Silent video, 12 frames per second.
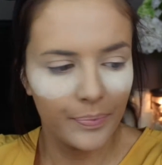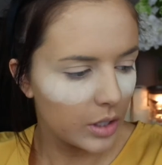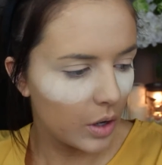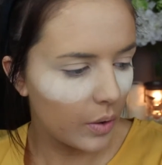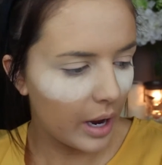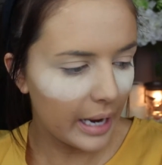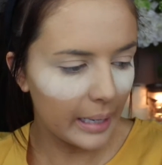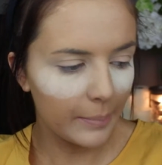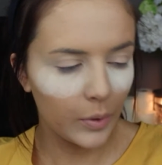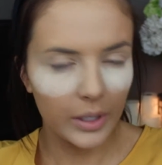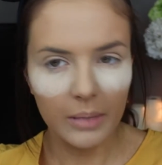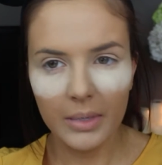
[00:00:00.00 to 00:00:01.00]
So I am
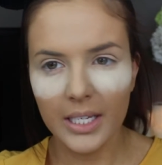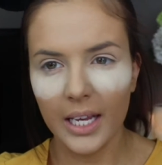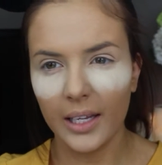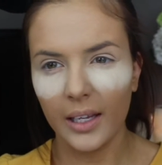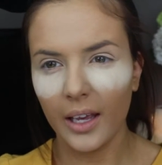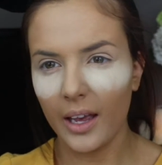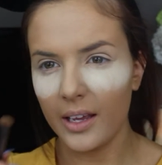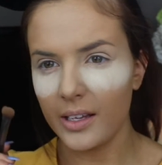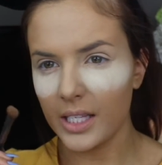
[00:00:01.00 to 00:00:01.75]
going to be taking a